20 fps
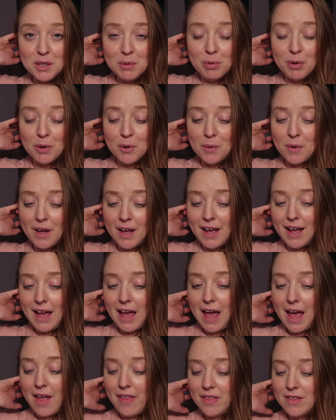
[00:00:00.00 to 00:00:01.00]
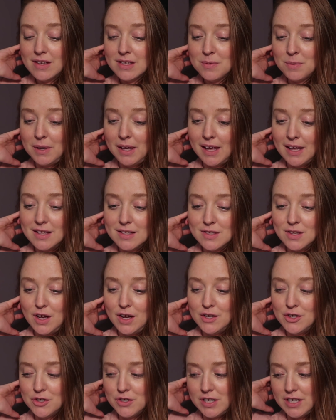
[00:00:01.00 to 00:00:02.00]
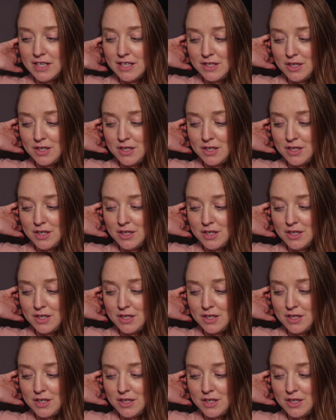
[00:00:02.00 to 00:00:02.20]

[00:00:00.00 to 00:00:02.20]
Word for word: to put away and this weekend's laundry.